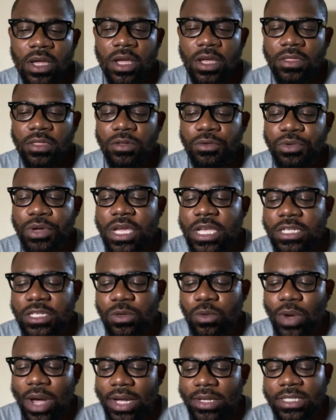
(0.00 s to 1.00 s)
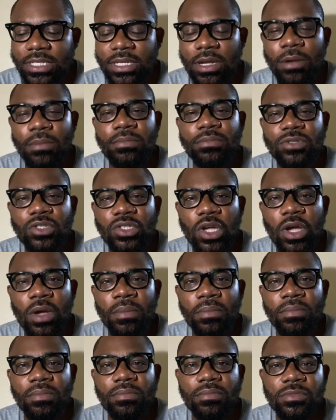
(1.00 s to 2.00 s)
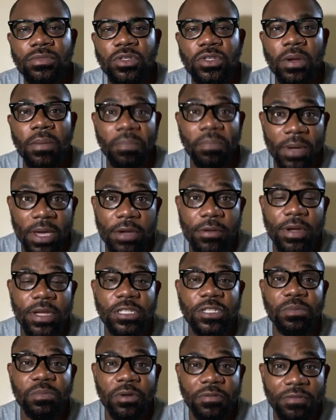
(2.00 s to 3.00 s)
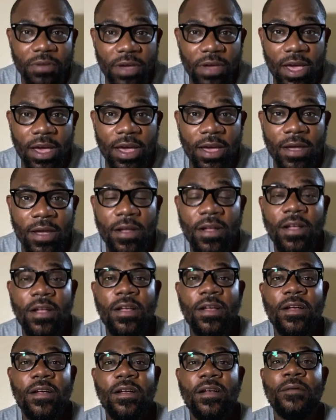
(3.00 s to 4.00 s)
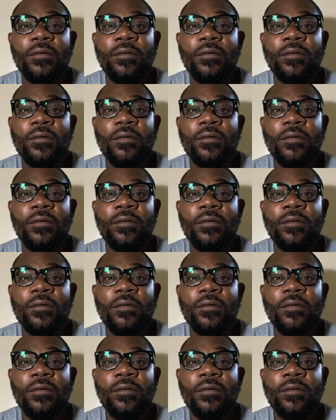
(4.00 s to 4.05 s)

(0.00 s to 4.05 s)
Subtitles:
The reason why some parents prefer